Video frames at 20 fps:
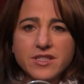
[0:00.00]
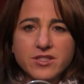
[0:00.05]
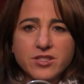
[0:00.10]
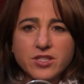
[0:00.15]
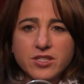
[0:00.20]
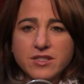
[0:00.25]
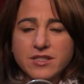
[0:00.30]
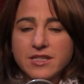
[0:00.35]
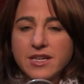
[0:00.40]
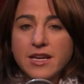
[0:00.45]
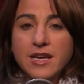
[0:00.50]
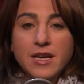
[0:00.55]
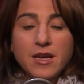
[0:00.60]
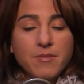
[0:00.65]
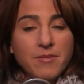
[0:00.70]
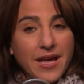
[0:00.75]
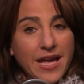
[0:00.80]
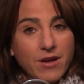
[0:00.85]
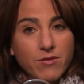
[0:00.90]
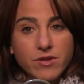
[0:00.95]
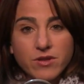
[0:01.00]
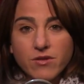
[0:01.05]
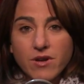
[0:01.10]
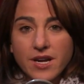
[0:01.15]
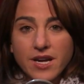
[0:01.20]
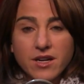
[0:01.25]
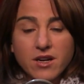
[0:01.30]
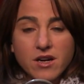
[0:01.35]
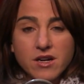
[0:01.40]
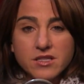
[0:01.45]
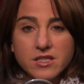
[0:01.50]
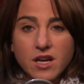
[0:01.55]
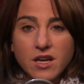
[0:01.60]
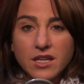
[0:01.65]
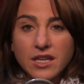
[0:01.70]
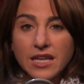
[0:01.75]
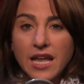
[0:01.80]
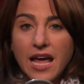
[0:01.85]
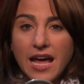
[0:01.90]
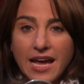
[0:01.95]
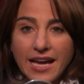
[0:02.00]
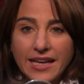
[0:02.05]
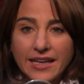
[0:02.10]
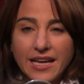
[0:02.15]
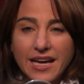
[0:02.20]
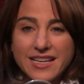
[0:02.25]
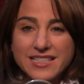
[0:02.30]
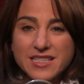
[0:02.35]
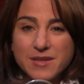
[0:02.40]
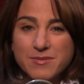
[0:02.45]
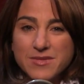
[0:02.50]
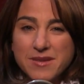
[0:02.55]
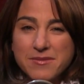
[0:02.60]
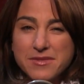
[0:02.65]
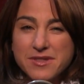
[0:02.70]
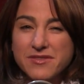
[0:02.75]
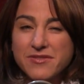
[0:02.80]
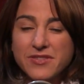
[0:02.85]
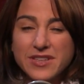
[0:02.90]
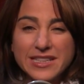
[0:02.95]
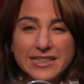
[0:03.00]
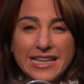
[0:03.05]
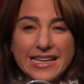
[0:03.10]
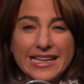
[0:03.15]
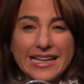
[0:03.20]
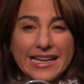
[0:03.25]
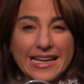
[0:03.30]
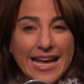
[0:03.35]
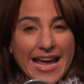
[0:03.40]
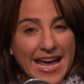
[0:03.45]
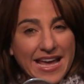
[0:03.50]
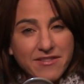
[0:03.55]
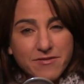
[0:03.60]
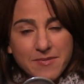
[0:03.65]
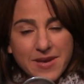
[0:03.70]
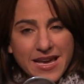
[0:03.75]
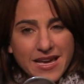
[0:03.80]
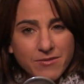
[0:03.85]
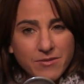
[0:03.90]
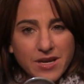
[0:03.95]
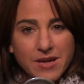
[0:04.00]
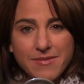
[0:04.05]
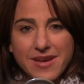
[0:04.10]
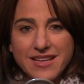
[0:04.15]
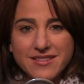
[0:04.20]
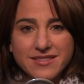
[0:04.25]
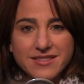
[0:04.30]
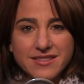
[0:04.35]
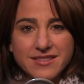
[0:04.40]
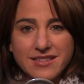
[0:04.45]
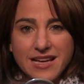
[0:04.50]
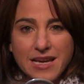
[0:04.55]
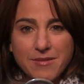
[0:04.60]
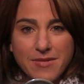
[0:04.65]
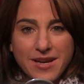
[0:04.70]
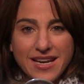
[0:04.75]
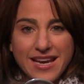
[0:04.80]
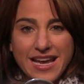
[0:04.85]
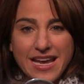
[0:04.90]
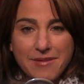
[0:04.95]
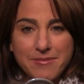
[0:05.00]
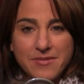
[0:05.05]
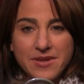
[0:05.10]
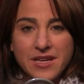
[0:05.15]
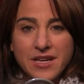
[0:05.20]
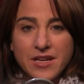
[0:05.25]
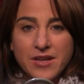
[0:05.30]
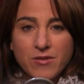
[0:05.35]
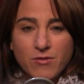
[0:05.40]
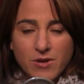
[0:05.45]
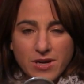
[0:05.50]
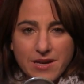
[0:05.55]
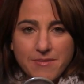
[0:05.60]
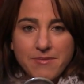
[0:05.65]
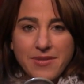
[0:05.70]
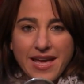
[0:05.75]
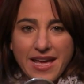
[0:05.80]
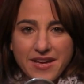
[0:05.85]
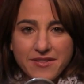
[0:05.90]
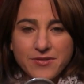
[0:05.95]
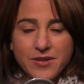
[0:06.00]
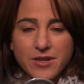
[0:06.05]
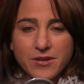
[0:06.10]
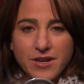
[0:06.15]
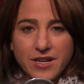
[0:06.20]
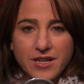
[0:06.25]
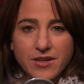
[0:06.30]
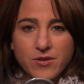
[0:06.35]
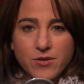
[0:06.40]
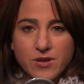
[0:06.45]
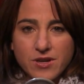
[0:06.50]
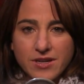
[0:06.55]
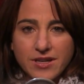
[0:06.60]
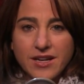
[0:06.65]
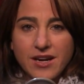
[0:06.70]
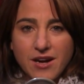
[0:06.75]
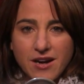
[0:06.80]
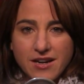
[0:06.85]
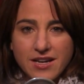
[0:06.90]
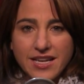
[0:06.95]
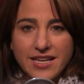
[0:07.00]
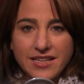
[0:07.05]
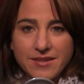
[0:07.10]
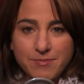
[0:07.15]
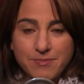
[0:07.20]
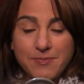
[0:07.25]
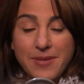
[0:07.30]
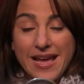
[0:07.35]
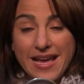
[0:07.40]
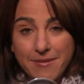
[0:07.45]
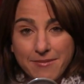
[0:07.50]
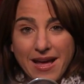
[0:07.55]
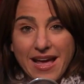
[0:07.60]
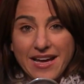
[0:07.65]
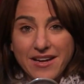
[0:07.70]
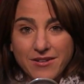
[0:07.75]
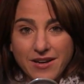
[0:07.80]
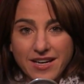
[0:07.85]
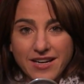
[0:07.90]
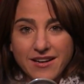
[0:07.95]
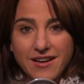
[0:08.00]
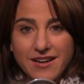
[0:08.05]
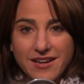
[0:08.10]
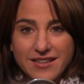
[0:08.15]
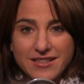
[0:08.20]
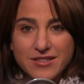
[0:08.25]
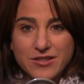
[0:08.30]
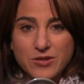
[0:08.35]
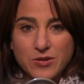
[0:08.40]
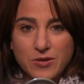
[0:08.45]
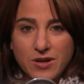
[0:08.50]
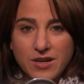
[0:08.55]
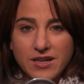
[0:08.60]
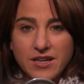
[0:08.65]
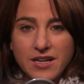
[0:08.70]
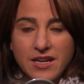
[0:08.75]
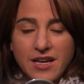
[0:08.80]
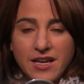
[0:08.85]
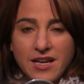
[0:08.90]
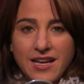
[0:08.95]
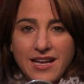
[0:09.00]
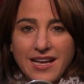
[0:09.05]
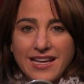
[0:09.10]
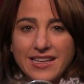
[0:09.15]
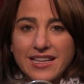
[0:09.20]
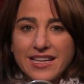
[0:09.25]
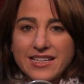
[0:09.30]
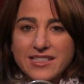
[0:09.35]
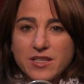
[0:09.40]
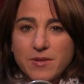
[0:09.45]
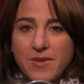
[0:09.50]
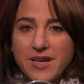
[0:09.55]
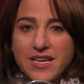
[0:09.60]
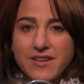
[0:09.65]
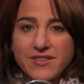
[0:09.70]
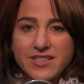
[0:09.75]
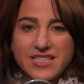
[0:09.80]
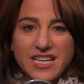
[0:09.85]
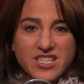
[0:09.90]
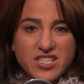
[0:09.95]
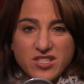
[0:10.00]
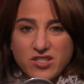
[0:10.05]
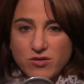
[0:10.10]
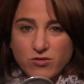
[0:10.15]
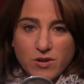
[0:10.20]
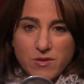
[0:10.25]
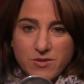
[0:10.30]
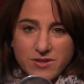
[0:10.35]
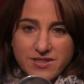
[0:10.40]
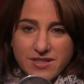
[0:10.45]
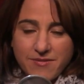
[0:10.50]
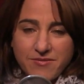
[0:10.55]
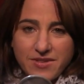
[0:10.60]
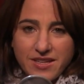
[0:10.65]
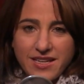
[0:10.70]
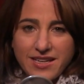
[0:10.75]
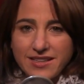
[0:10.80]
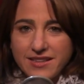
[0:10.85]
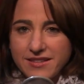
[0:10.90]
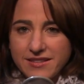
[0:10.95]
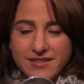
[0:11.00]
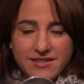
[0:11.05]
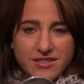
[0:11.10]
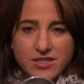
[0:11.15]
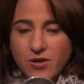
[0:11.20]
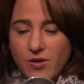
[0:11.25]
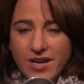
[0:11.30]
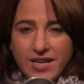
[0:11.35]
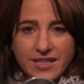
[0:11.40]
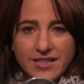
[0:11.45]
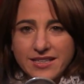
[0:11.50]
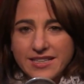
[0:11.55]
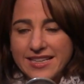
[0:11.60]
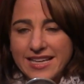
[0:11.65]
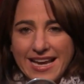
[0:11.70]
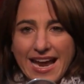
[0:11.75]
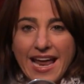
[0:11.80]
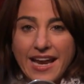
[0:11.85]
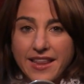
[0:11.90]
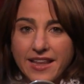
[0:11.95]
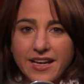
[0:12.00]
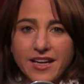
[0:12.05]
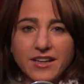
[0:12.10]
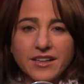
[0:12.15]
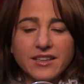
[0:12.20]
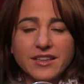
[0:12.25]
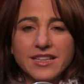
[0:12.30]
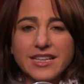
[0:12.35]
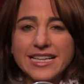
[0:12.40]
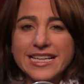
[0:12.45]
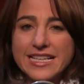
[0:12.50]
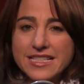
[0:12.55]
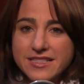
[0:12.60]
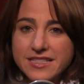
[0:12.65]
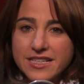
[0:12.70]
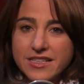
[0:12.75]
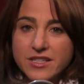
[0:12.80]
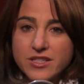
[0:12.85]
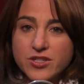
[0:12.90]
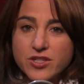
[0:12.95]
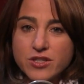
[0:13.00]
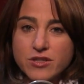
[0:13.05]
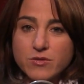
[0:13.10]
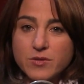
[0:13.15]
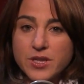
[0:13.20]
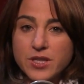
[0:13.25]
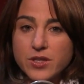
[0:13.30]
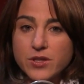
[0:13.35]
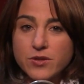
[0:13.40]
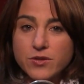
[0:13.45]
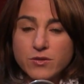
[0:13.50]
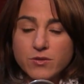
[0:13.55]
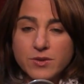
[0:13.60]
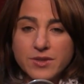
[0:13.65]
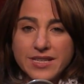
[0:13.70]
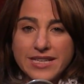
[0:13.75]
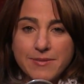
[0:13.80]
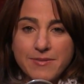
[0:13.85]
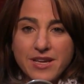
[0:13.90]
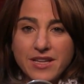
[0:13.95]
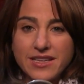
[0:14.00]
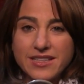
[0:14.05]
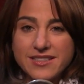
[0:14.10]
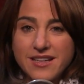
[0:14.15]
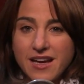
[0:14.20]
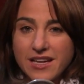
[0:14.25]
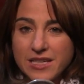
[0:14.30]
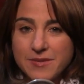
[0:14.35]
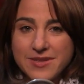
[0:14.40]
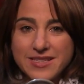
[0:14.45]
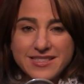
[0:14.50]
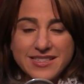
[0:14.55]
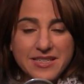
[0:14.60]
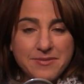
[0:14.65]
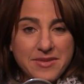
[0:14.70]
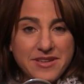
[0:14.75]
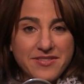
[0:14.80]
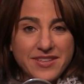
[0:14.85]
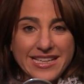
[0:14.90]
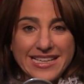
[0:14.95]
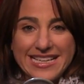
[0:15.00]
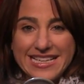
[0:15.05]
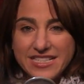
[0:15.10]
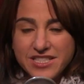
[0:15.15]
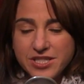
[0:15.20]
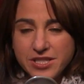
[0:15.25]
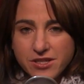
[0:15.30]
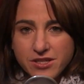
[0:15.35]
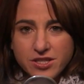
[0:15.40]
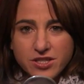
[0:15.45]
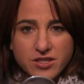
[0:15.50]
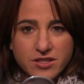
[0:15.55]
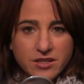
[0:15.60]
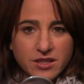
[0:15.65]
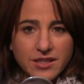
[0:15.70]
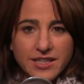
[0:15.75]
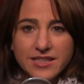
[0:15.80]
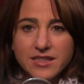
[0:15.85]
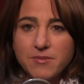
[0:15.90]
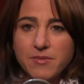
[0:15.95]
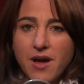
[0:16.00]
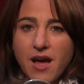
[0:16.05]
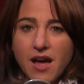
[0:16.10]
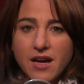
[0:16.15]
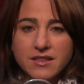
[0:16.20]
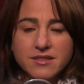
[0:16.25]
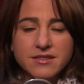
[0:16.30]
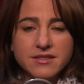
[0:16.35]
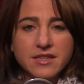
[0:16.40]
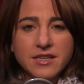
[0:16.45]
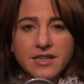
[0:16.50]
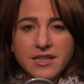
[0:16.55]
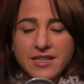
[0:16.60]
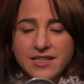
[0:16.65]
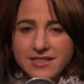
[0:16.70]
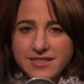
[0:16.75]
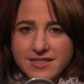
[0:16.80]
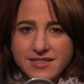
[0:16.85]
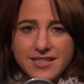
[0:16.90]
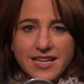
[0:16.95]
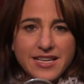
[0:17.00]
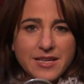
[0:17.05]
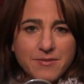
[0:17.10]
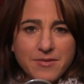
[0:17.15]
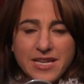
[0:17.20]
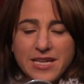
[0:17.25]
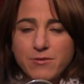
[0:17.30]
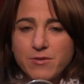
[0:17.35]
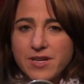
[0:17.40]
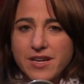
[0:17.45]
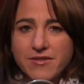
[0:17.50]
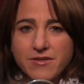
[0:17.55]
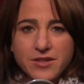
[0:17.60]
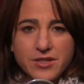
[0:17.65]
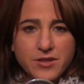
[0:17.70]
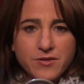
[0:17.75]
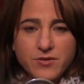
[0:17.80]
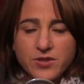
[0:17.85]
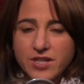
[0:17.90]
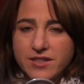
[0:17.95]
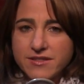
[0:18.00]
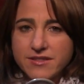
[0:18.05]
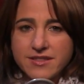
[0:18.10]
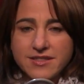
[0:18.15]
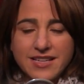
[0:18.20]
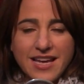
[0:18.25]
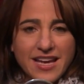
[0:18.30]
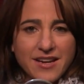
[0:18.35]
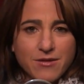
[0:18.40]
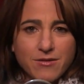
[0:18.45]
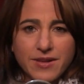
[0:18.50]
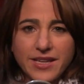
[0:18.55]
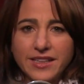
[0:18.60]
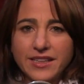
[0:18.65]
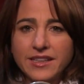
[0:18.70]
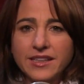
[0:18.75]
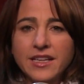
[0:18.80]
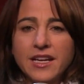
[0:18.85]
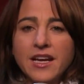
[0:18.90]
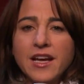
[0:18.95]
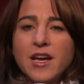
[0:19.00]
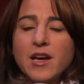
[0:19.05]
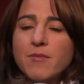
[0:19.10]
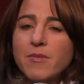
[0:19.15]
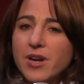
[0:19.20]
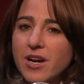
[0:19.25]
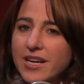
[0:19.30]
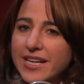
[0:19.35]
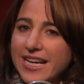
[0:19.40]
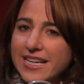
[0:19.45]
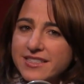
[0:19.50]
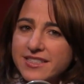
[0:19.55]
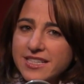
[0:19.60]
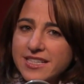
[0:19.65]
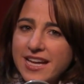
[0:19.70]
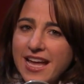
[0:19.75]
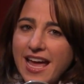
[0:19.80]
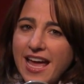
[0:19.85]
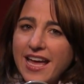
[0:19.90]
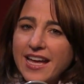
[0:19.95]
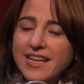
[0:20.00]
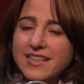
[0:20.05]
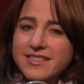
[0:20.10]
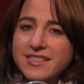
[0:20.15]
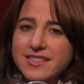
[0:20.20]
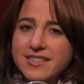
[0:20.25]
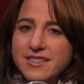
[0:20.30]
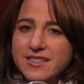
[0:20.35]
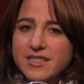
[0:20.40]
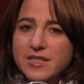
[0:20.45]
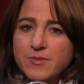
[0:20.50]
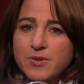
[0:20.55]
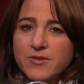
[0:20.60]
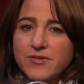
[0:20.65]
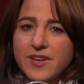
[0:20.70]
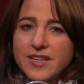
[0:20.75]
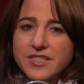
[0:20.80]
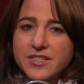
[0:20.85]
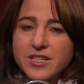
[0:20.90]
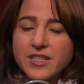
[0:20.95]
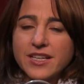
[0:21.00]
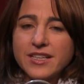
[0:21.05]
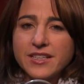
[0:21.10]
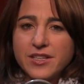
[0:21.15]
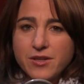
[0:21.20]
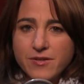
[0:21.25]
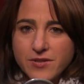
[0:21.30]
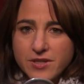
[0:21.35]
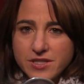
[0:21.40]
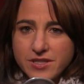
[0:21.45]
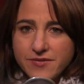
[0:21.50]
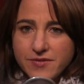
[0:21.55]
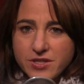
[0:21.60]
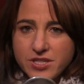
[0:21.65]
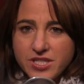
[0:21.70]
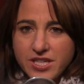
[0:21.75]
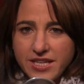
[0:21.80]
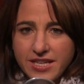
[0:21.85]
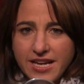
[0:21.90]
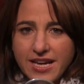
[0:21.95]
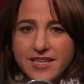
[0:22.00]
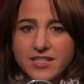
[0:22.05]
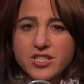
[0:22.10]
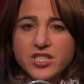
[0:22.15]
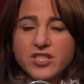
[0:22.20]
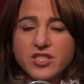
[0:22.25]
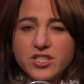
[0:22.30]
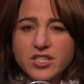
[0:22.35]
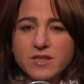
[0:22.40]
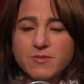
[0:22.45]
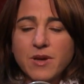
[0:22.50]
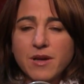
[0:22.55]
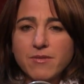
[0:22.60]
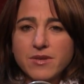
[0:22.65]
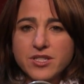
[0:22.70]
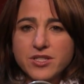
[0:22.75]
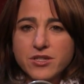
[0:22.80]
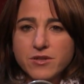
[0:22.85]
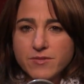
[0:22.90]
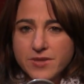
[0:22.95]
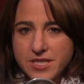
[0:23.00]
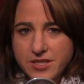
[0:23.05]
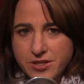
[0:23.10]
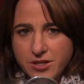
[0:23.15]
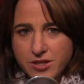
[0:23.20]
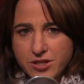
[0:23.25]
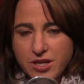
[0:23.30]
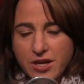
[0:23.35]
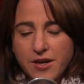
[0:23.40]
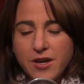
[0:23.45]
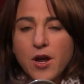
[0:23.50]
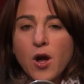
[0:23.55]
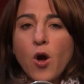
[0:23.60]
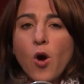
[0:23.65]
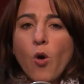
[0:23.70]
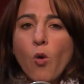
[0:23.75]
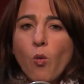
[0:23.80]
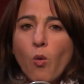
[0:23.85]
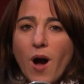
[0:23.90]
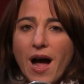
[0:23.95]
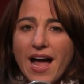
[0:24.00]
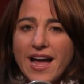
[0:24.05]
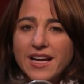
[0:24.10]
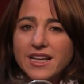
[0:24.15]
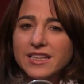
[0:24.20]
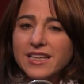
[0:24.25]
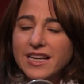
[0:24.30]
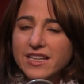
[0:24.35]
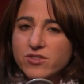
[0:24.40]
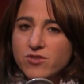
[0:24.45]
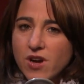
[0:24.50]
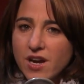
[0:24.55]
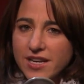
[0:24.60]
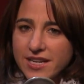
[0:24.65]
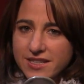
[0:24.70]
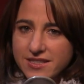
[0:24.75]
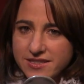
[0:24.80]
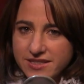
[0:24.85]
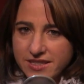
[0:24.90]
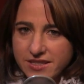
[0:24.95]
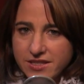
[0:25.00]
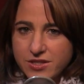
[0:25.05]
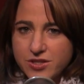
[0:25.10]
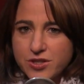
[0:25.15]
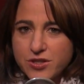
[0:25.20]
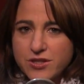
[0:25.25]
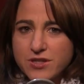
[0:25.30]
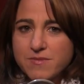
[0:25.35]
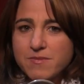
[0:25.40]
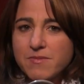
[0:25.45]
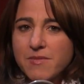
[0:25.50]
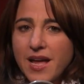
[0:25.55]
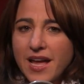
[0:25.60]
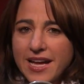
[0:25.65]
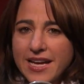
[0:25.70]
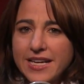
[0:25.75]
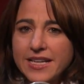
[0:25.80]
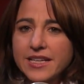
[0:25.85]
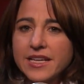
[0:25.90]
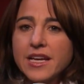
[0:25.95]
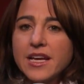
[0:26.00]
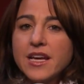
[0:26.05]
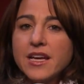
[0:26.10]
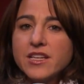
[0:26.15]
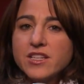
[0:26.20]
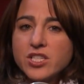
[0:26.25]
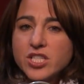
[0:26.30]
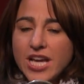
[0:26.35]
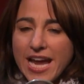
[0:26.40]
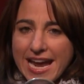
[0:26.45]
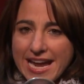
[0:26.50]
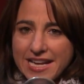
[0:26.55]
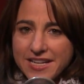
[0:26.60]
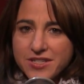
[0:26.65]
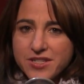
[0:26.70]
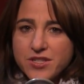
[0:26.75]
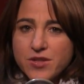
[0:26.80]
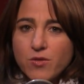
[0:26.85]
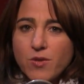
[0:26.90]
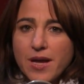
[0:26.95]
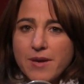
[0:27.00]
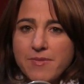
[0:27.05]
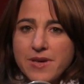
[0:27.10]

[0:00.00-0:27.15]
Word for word: us just paying with credit cards online. I sometimes feel like a caveman when I'm asked to sign my name when I'm paying for a credit card and paying by a credit card in a store. And like so many of us, I just scribbled something and so I could get out of there. The e-signatures we use when emailing documents seem even easier. You just click the box to say you mean whatever you've just said or written. But our guest today is an assistant professor at the University of Virginia. She's just published her research on why electronic signatures might change the way